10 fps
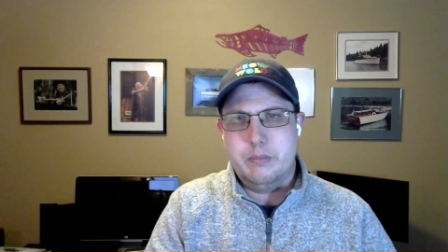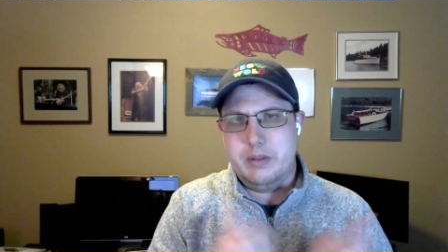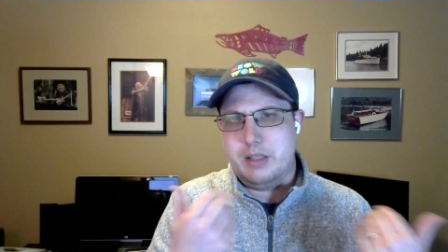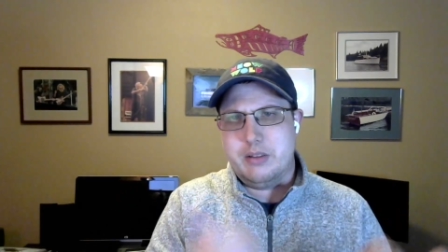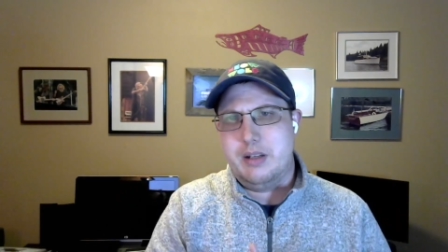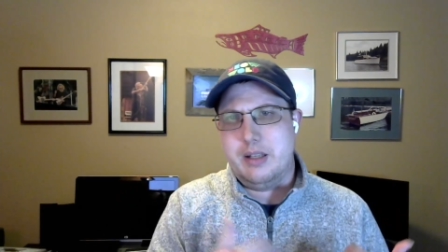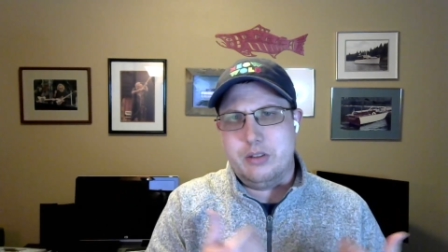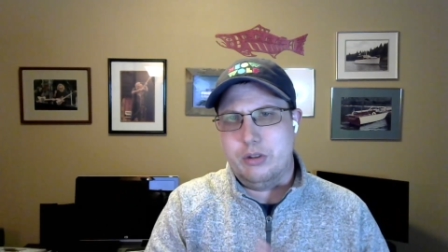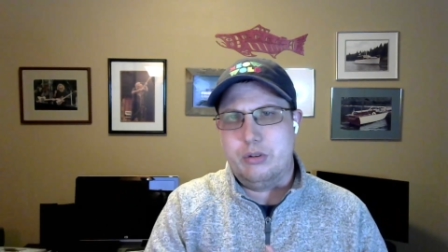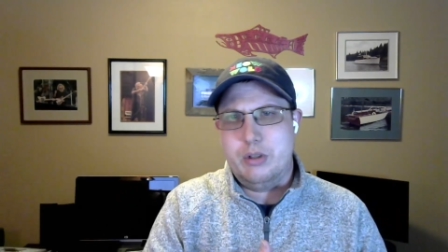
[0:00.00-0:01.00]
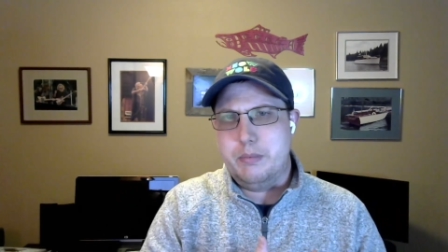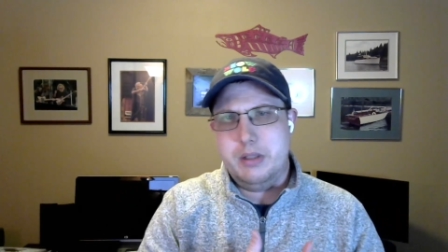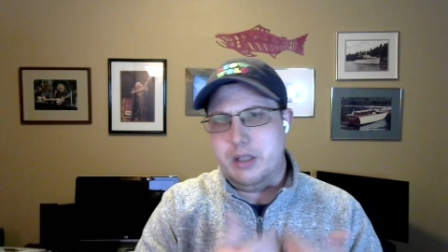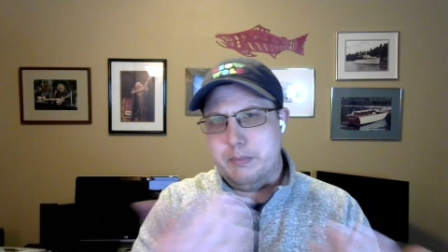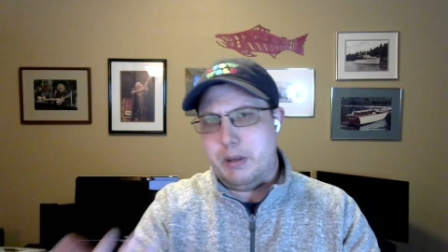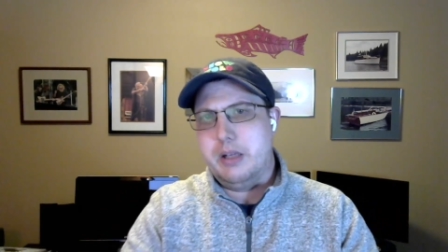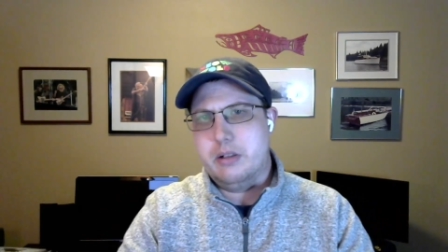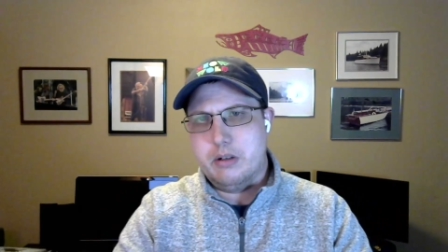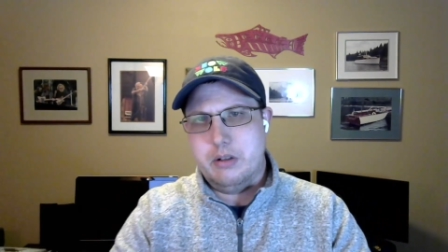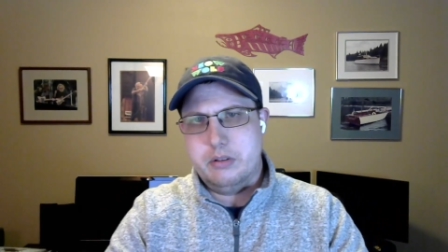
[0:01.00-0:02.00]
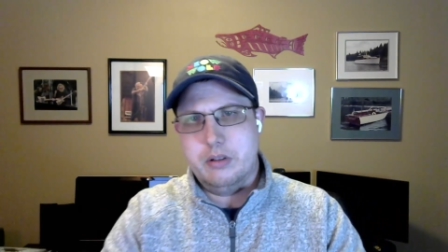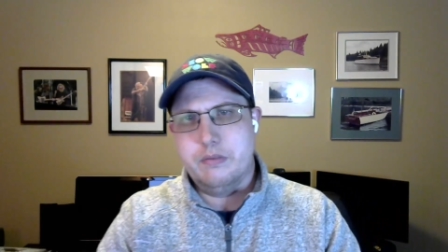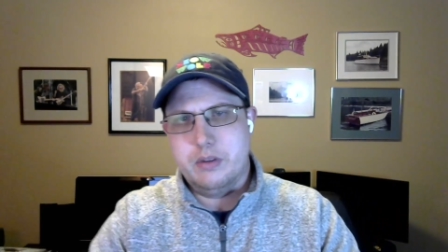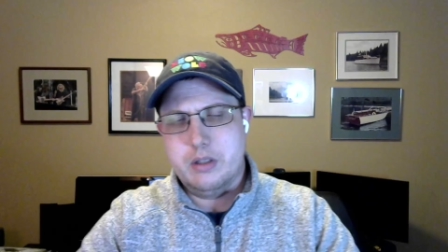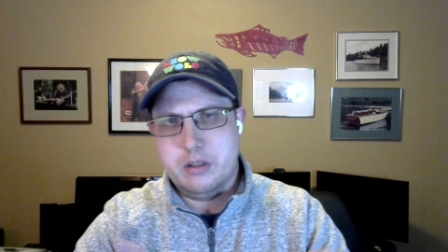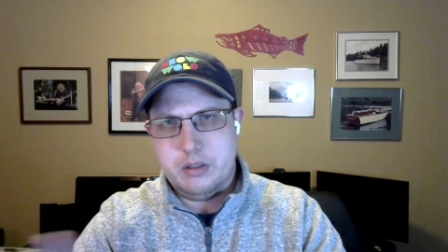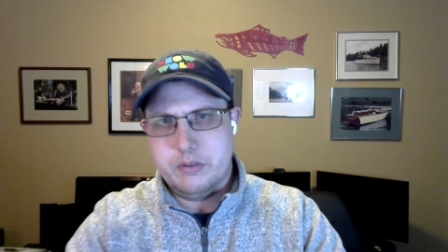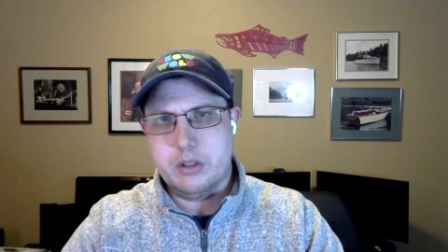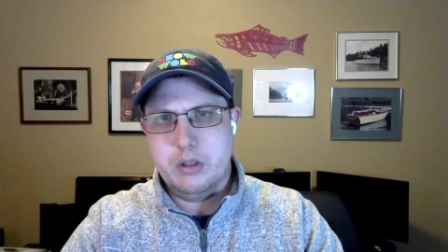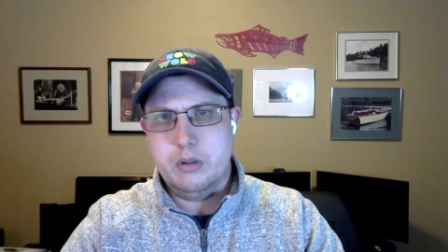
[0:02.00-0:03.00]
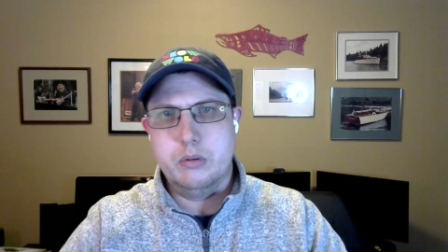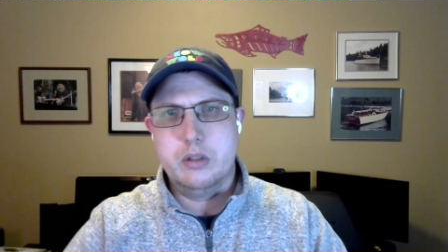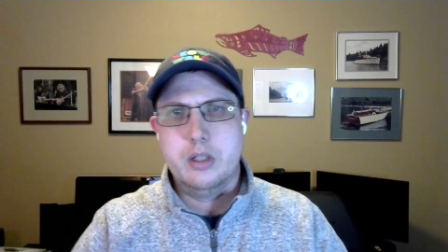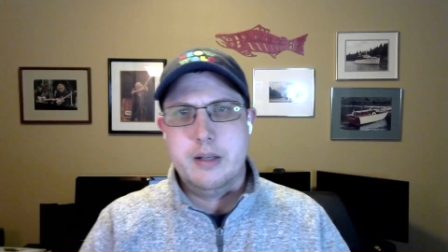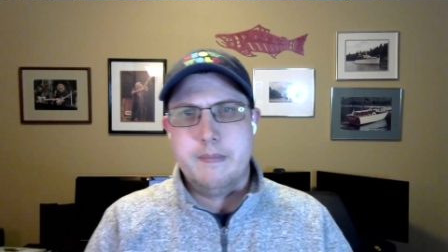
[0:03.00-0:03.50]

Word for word: That's not distributing binaries of the of the code.